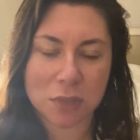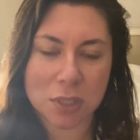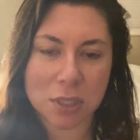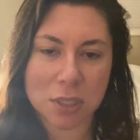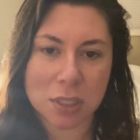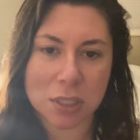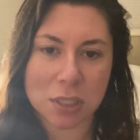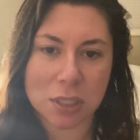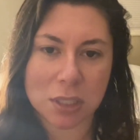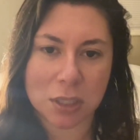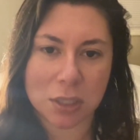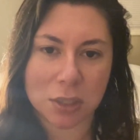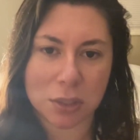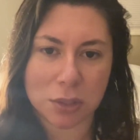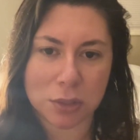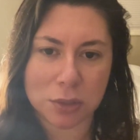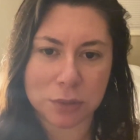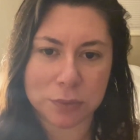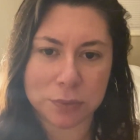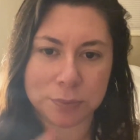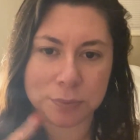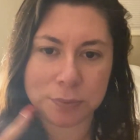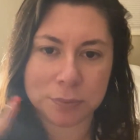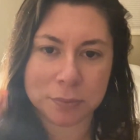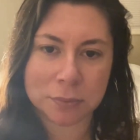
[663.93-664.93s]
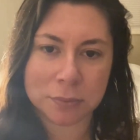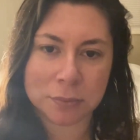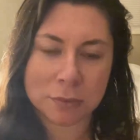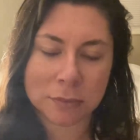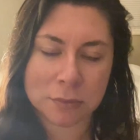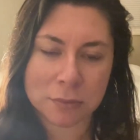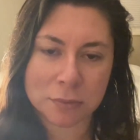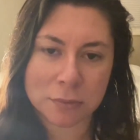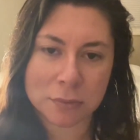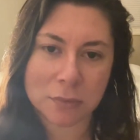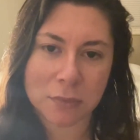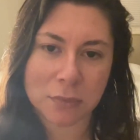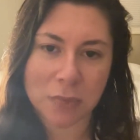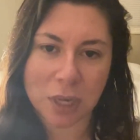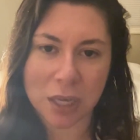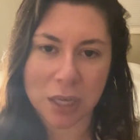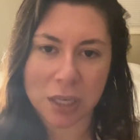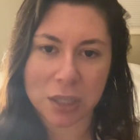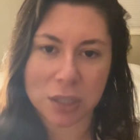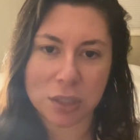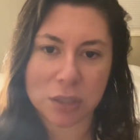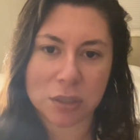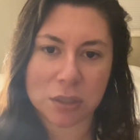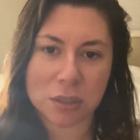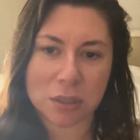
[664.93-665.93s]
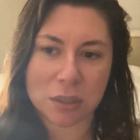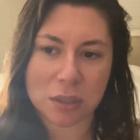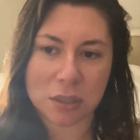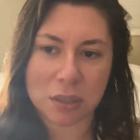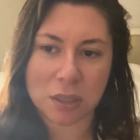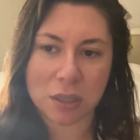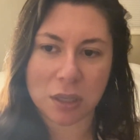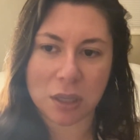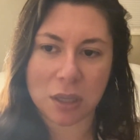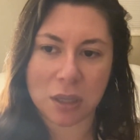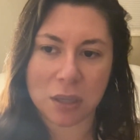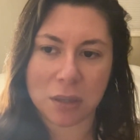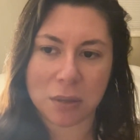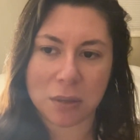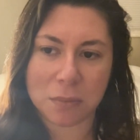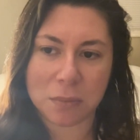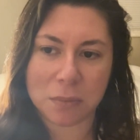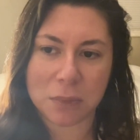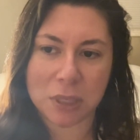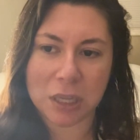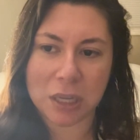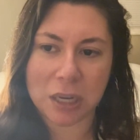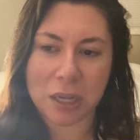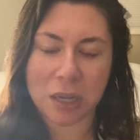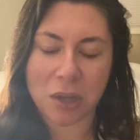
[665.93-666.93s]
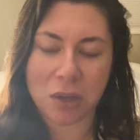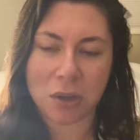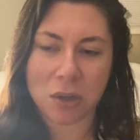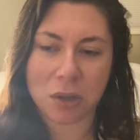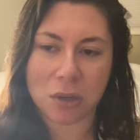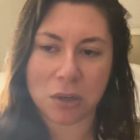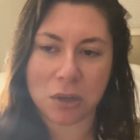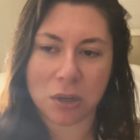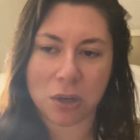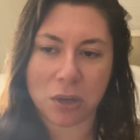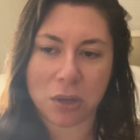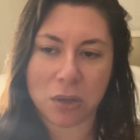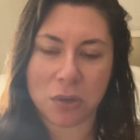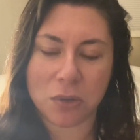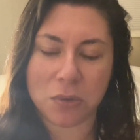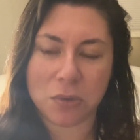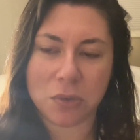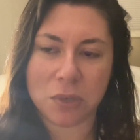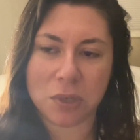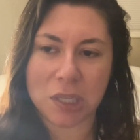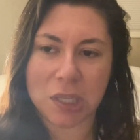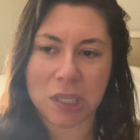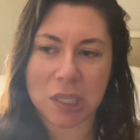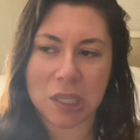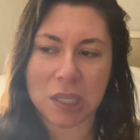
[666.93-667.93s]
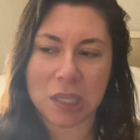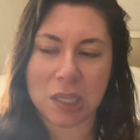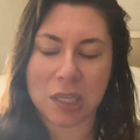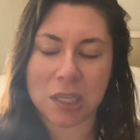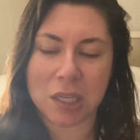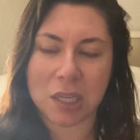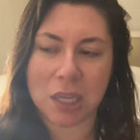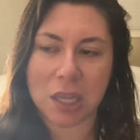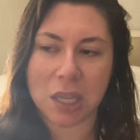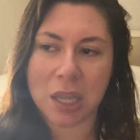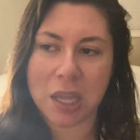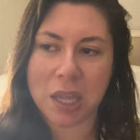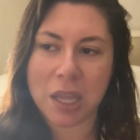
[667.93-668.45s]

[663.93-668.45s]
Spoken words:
until I could get out on our own again.